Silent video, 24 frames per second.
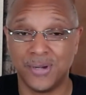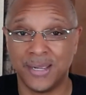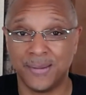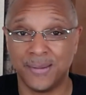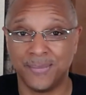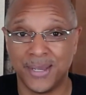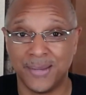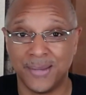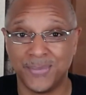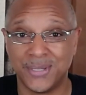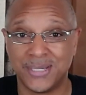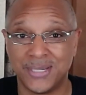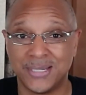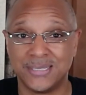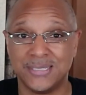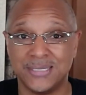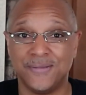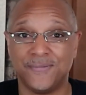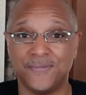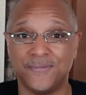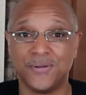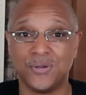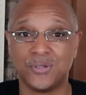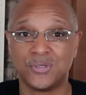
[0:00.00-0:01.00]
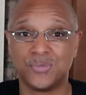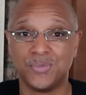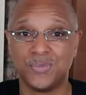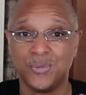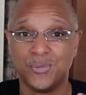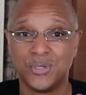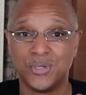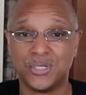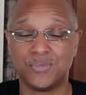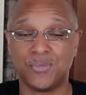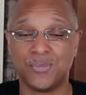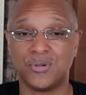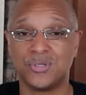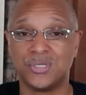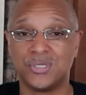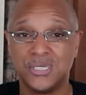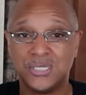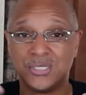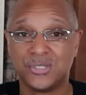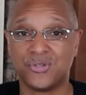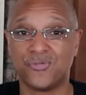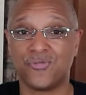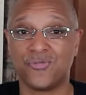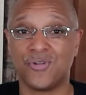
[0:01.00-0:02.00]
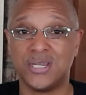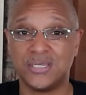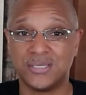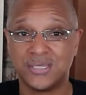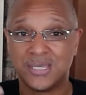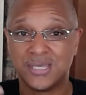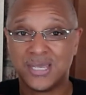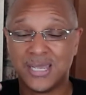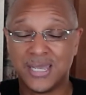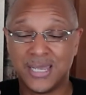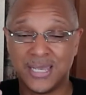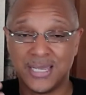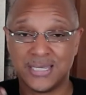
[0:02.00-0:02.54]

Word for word: amen, because He fills me with His mercy, His grace,